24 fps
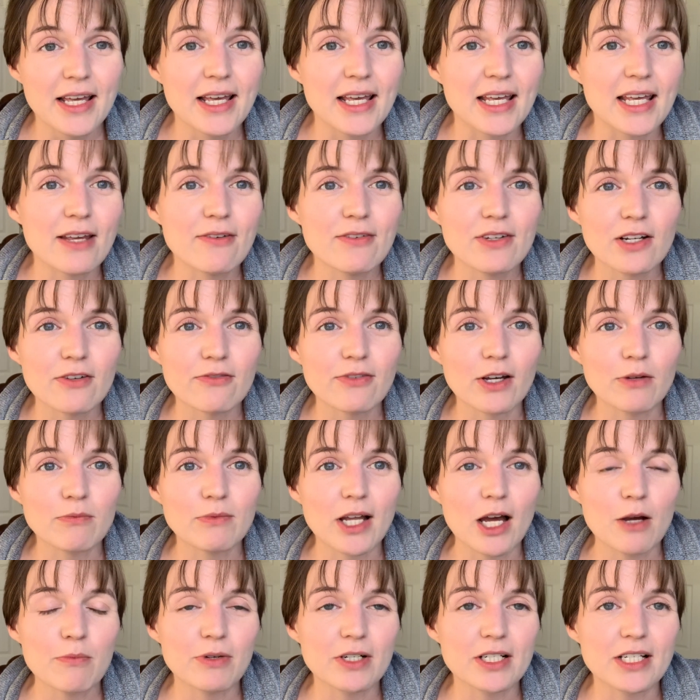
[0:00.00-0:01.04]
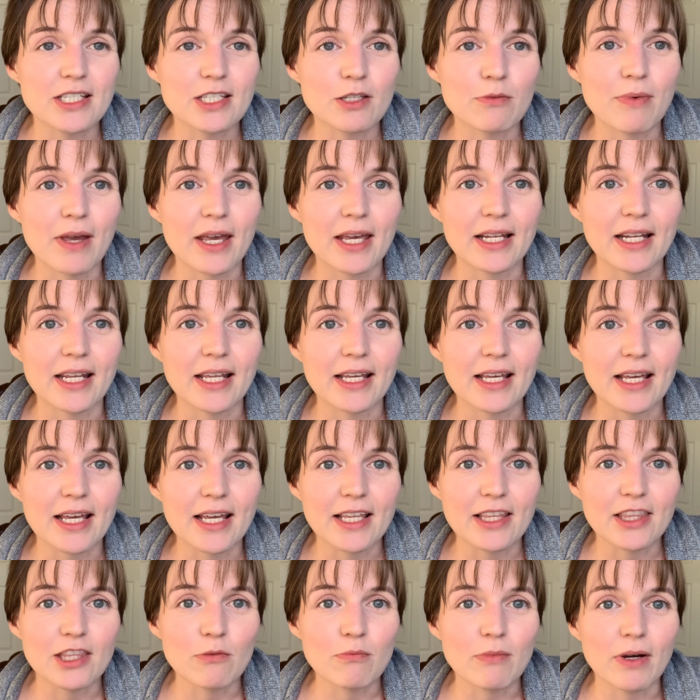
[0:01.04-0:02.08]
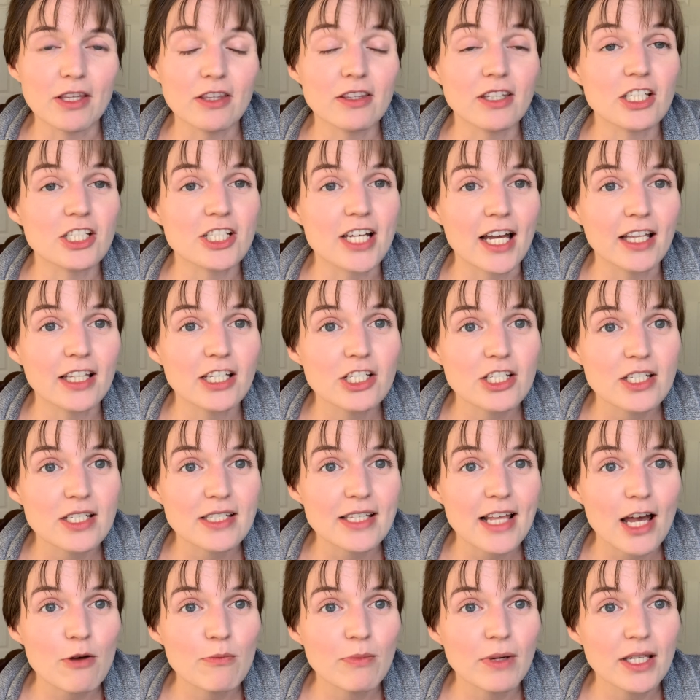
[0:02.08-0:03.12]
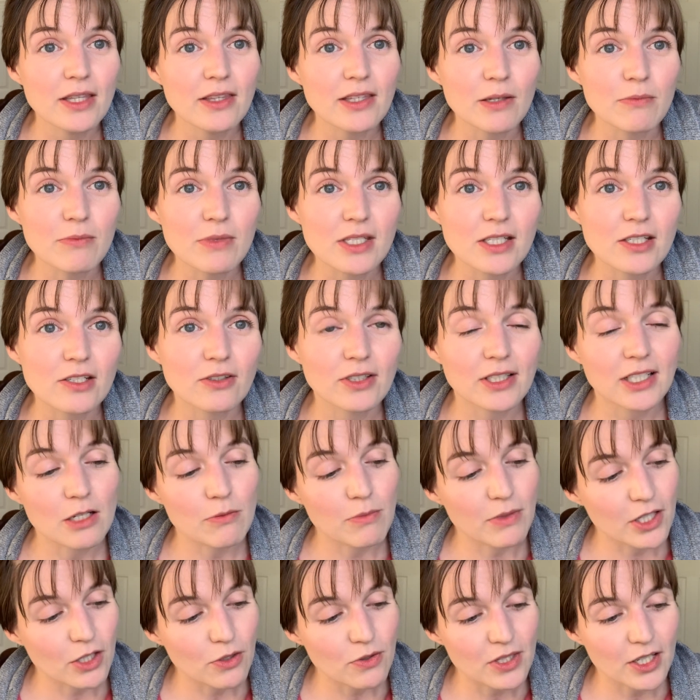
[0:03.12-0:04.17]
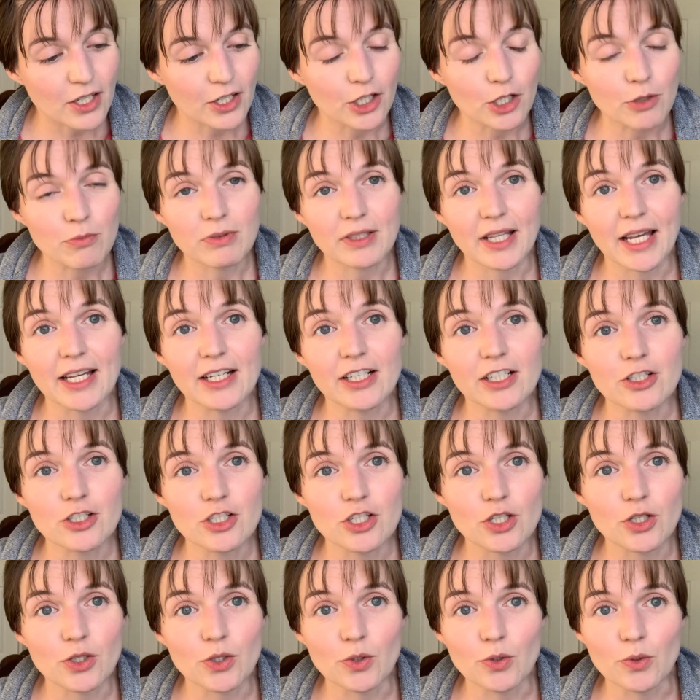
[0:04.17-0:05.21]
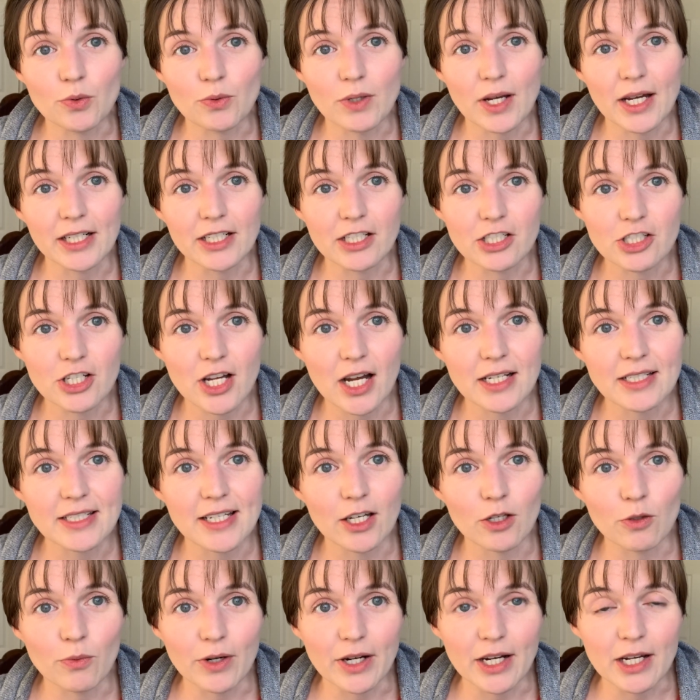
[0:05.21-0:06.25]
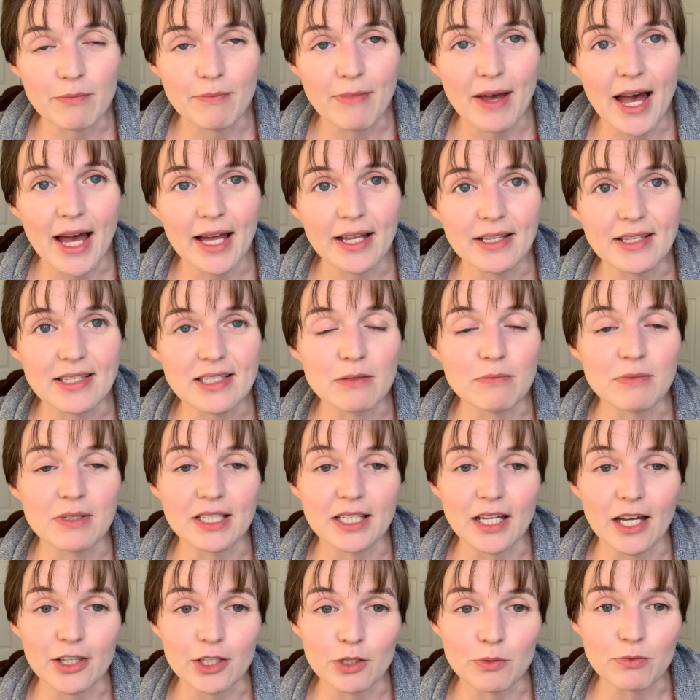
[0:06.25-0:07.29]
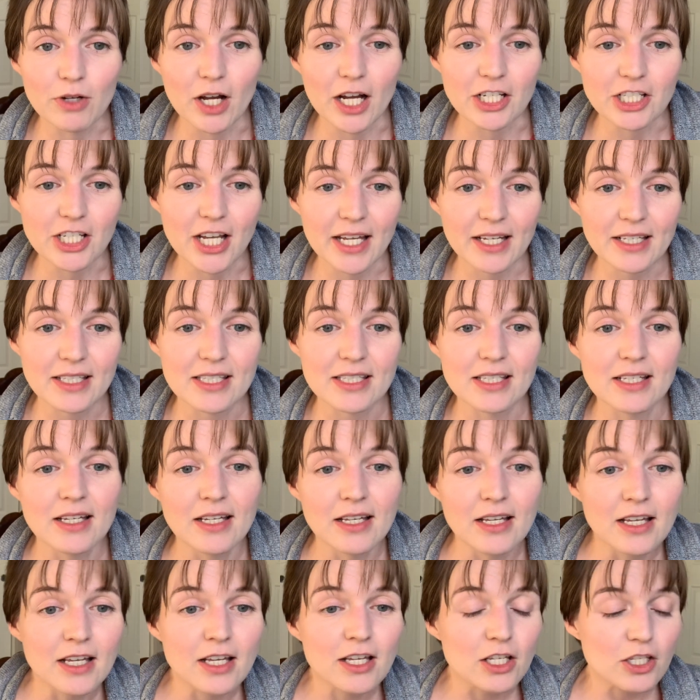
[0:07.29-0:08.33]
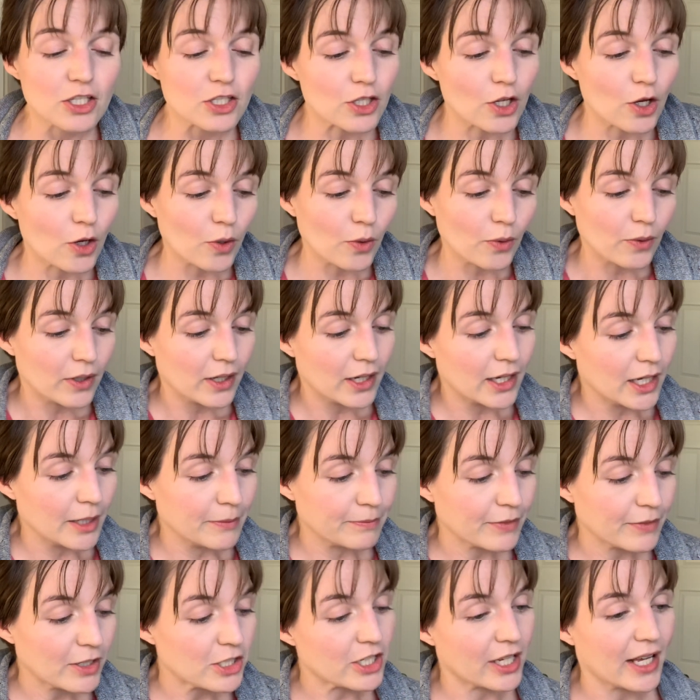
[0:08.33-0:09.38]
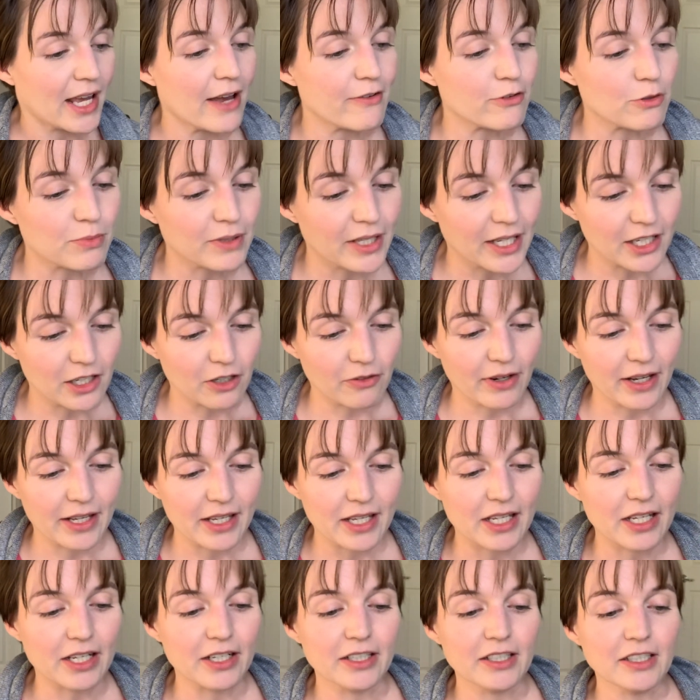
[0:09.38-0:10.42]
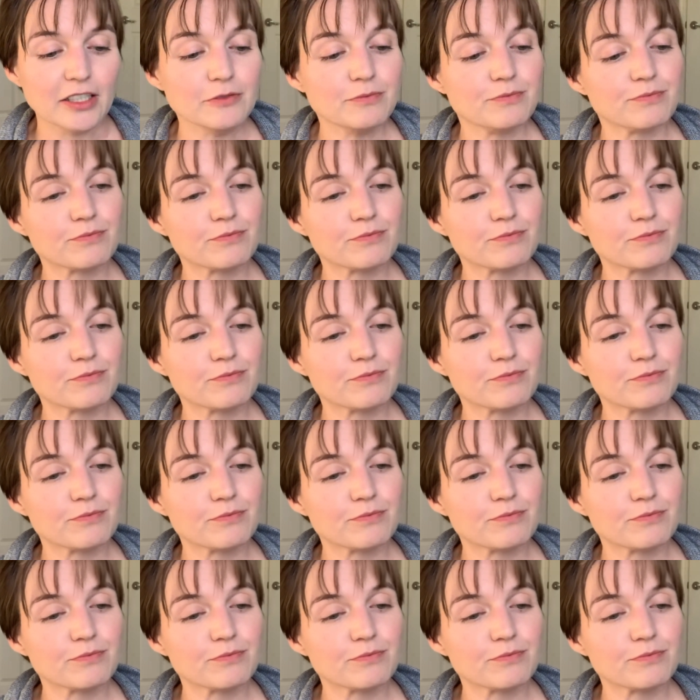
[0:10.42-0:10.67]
Even if I'm not participating in the monthly challenges that month, I'm still going to be using her planner to kind of jot down where I'm at in some of the other projects. So actually I have a planner right here.